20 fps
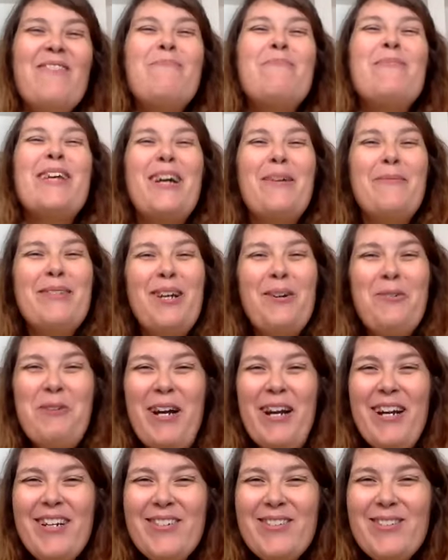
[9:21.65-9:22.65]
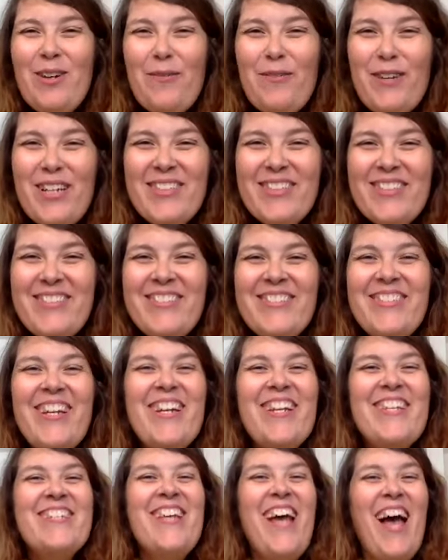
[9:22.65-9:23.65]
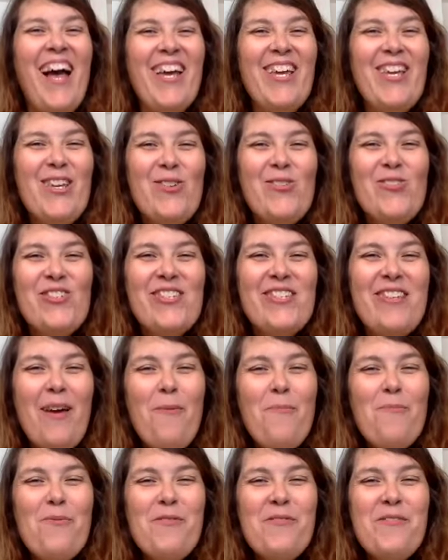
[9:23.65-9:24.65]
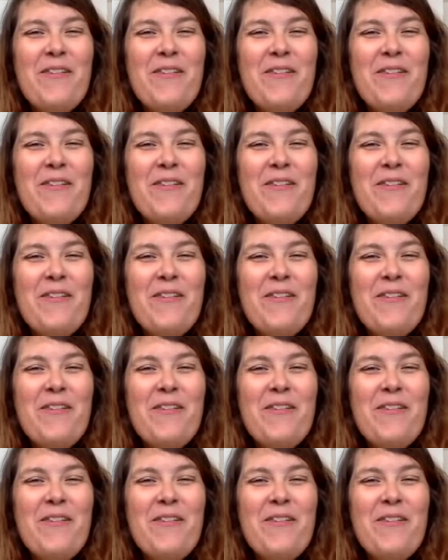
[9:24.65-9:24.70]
becoming aware of it. That is a huge step.